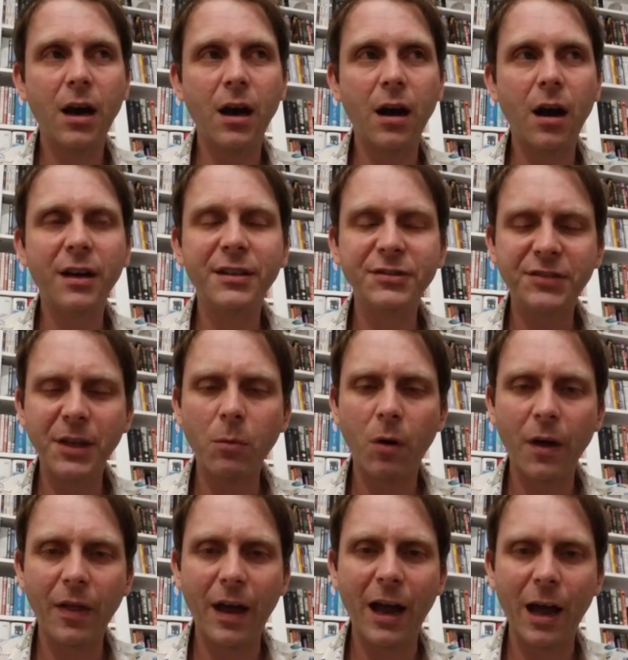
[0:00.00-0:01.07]
uh, I can see
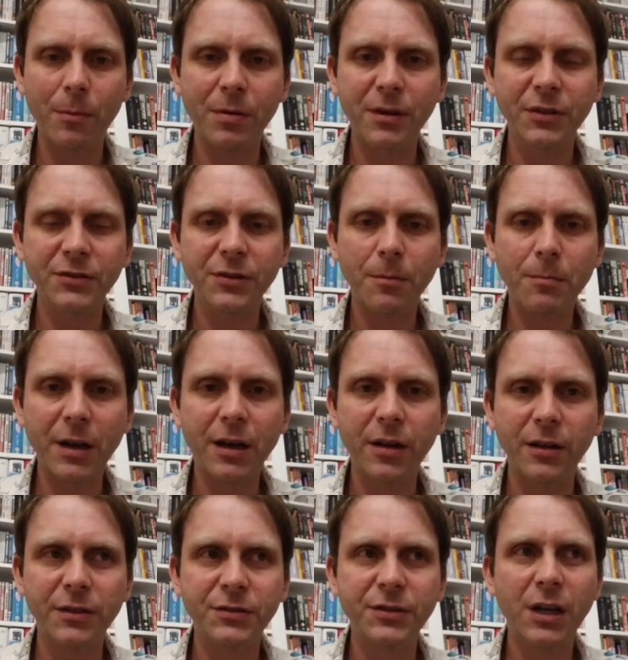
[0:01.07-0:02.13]
why that happens
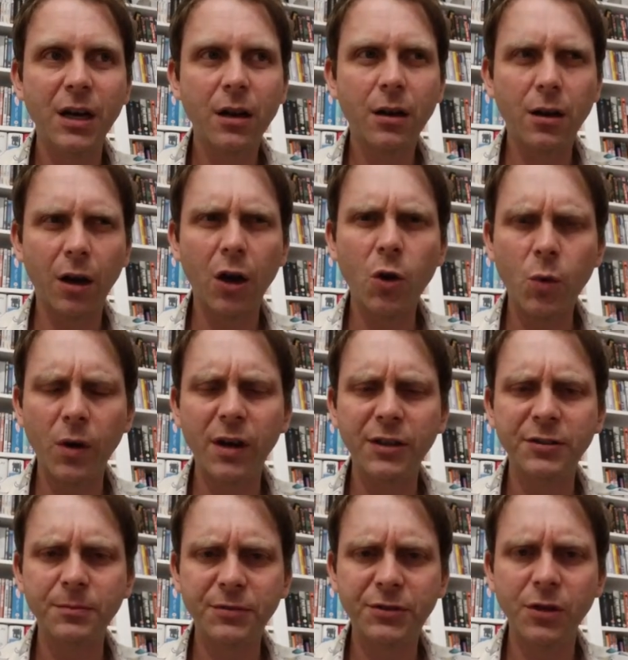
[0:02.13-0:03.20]
because
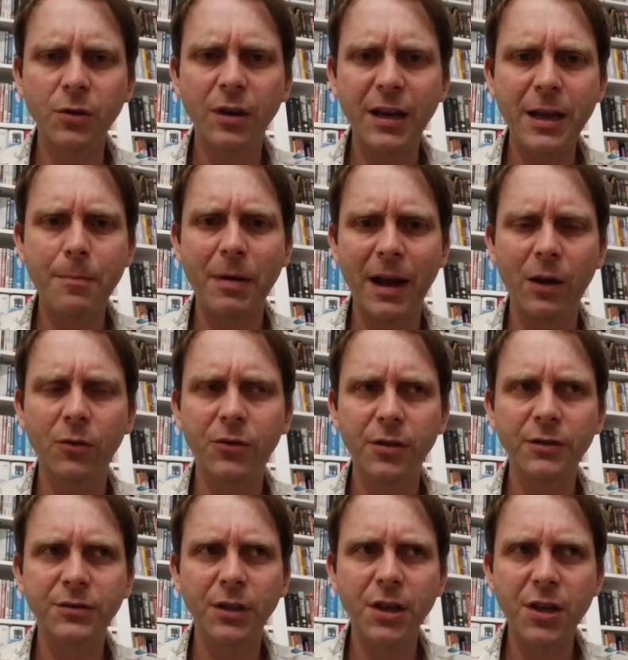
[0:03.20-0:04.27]
colloquialisms do leap
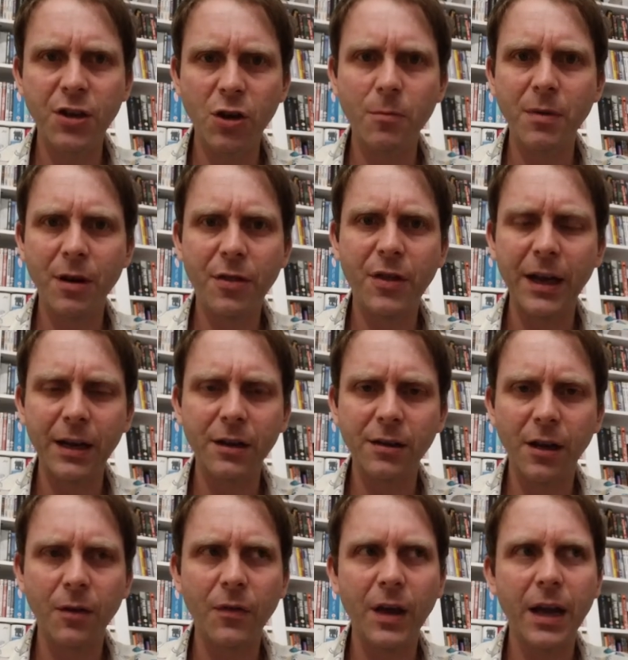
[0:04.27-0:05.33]
out as a human thing,
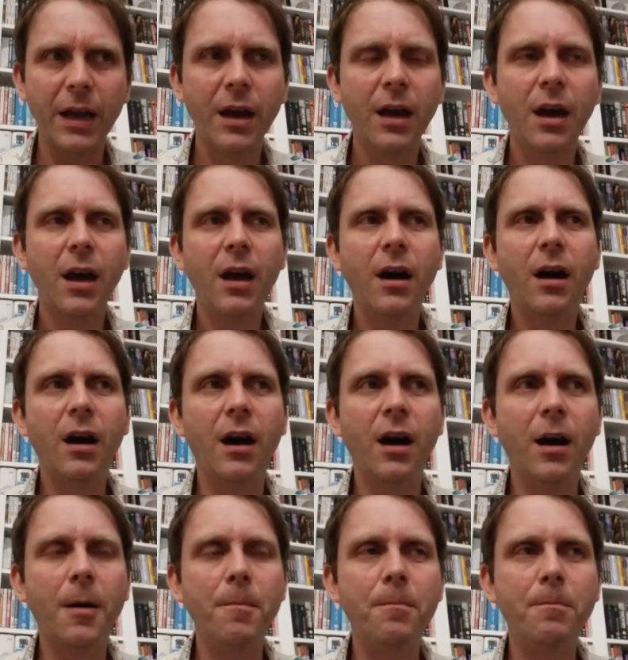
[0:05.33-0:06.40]
don't they?
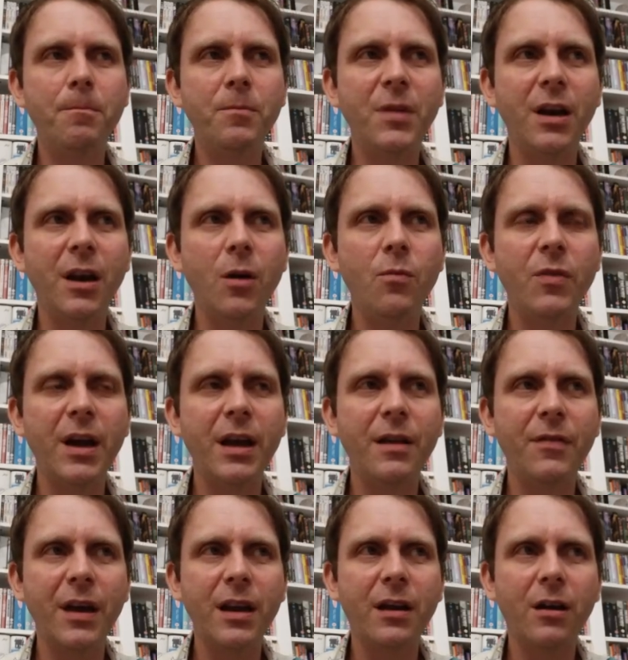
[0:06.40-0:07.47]
Um, you know,
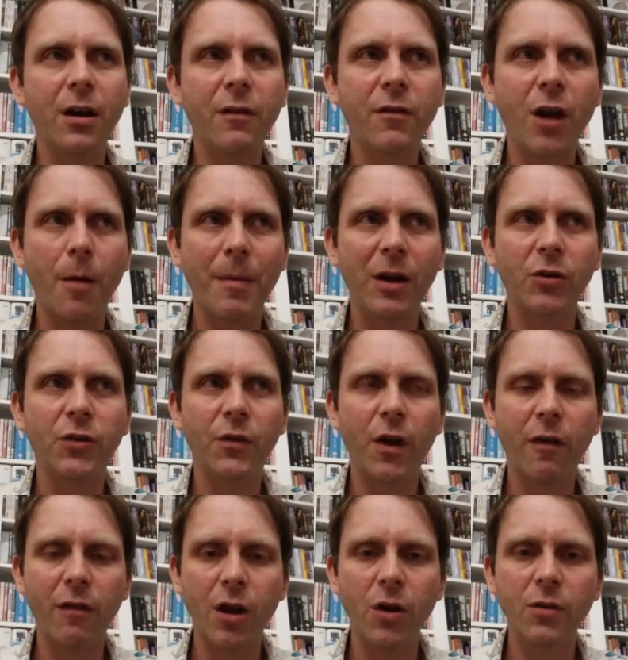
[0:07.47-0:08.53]
they, they kind of come out of
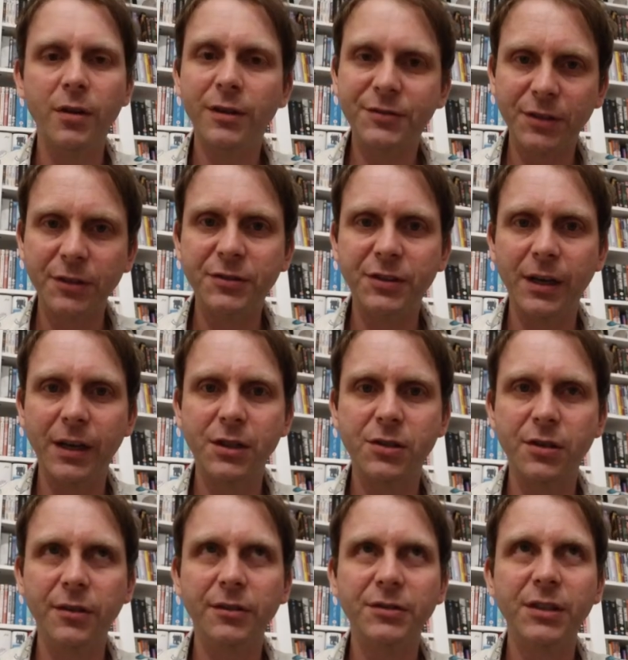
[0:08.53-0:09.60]
our own
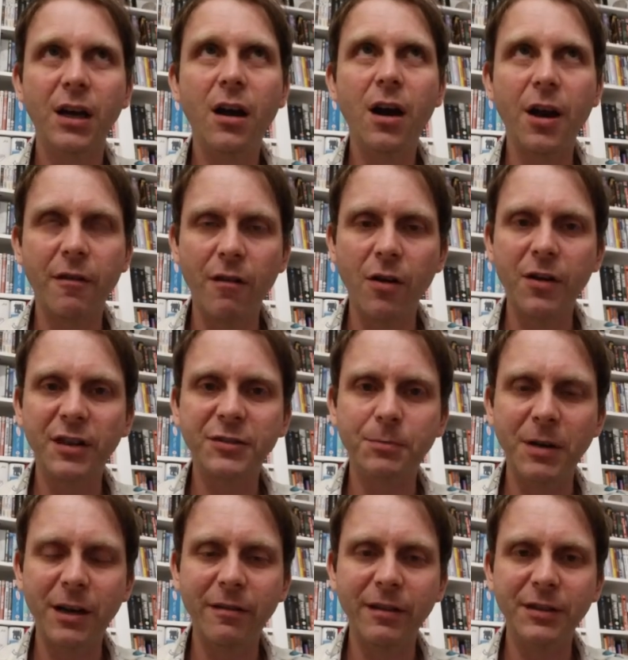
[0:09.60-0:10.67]
associations and our own
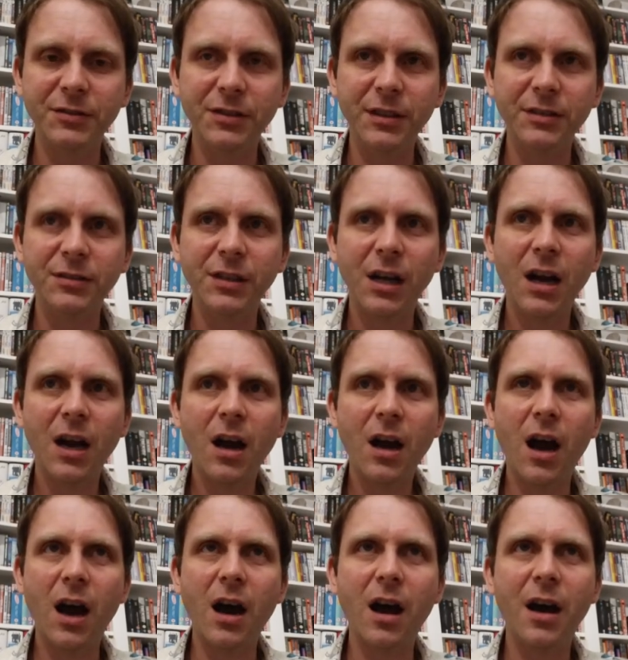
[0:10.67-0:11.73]
experiences
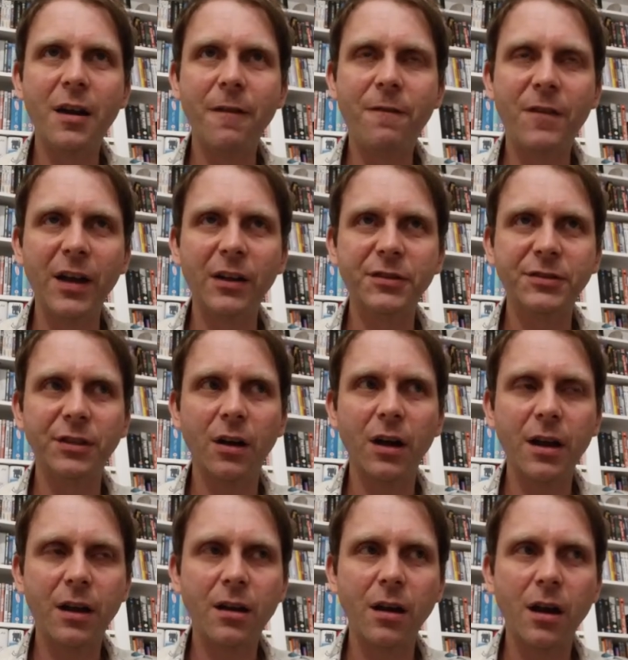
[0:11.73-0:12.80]
uh, and it feels
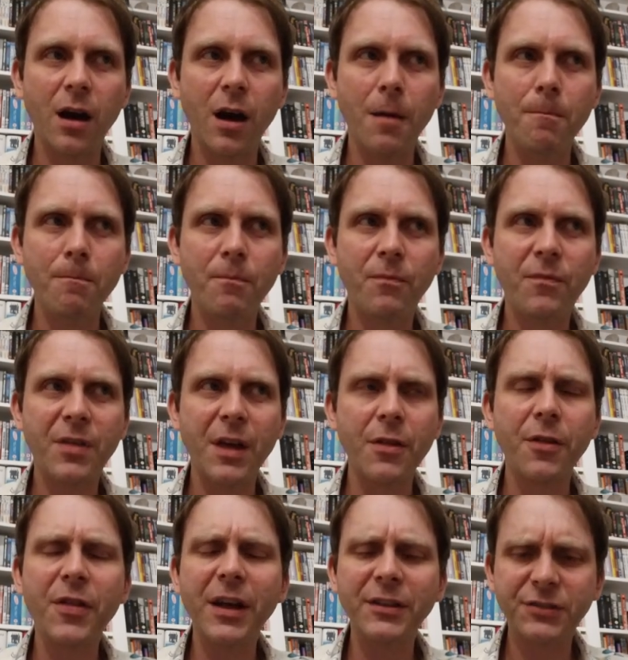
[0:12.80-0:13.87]
like um, they're
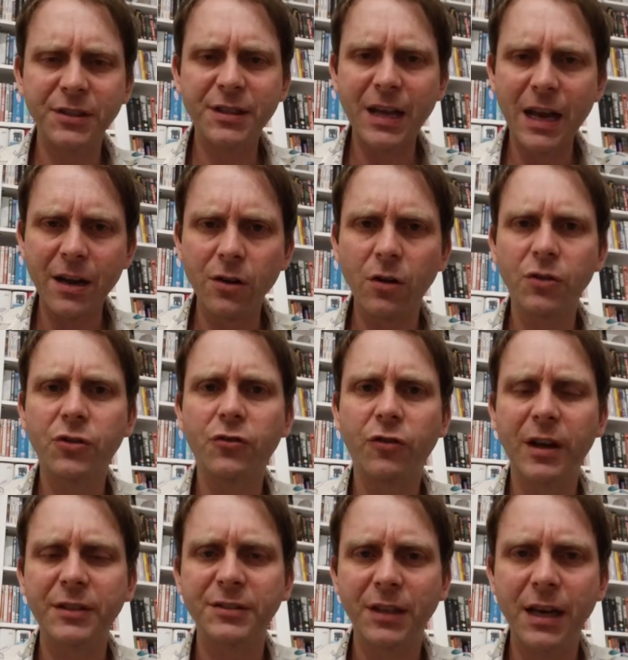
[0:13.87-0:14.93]
the things that tend not to
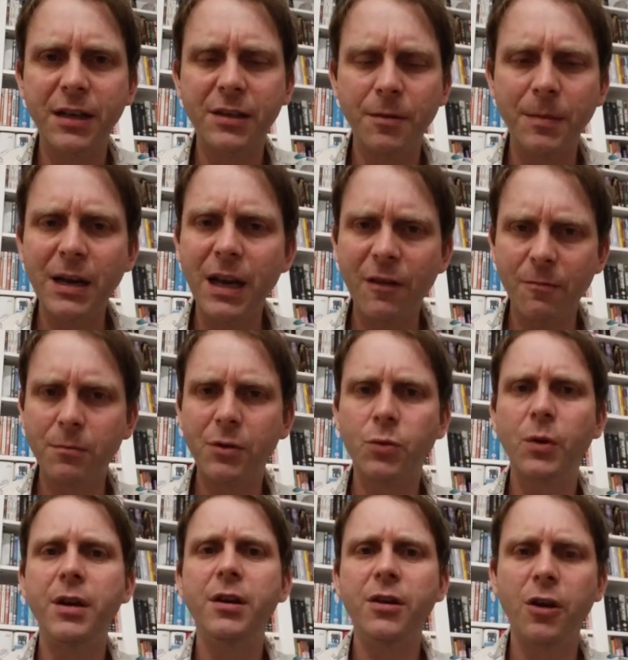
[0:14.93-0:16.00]
translate. I mean, even
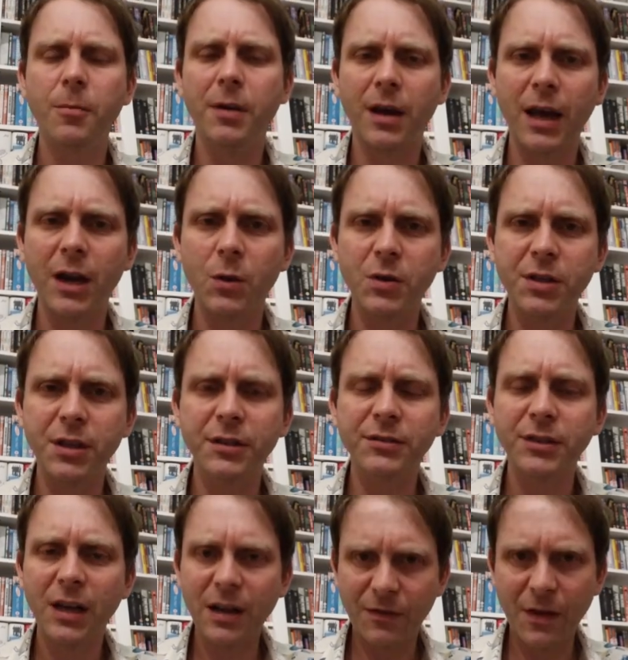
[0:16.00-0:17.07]
between human
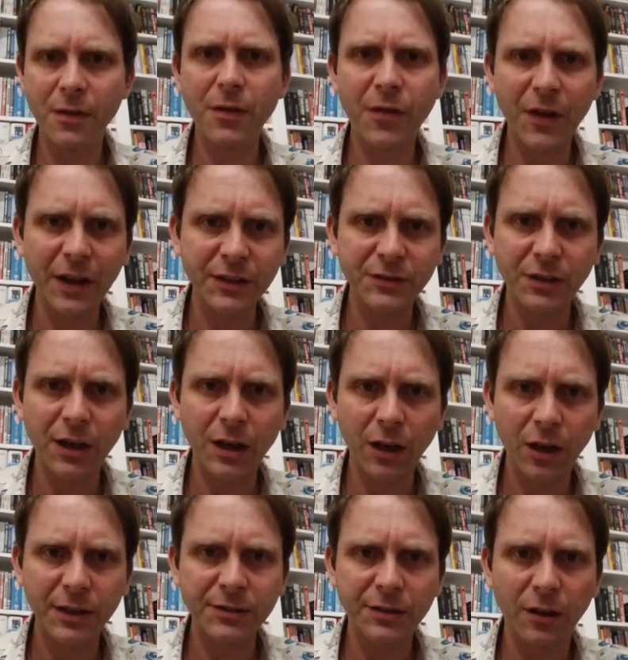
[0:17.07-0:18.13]
languages, they're the things that are
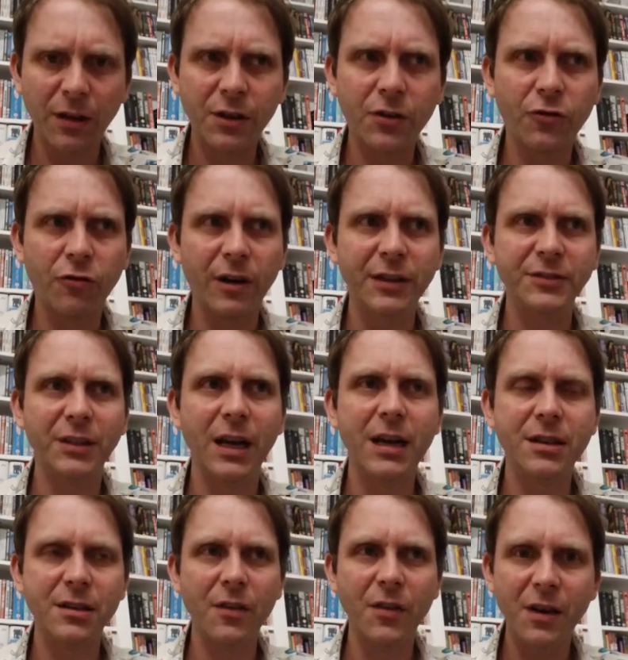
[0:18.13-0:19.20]
least likely to
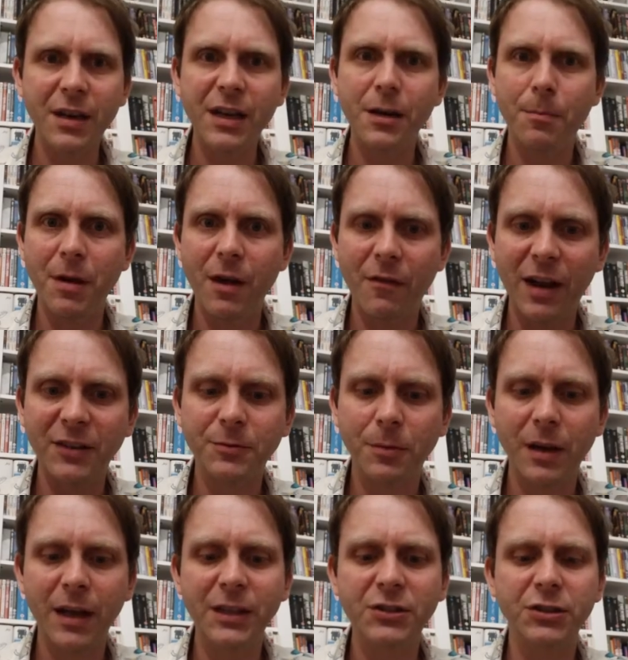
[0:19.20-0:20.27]
translate and that need a bit of
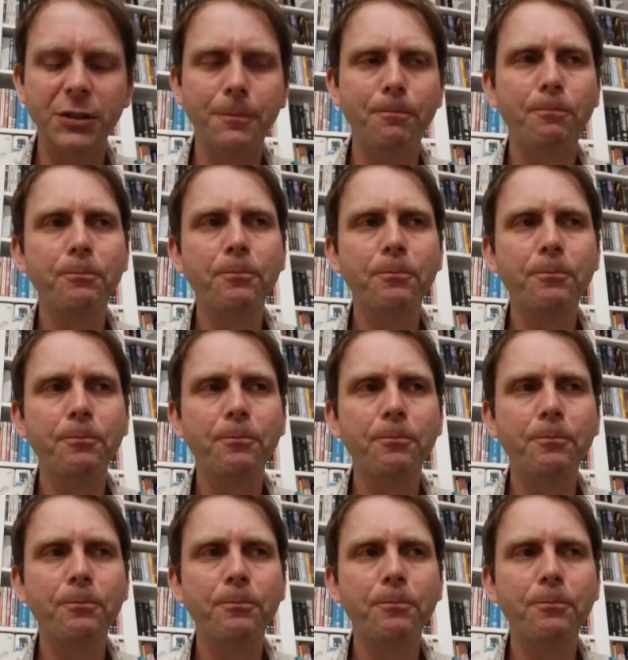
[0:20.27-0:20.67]
explanation.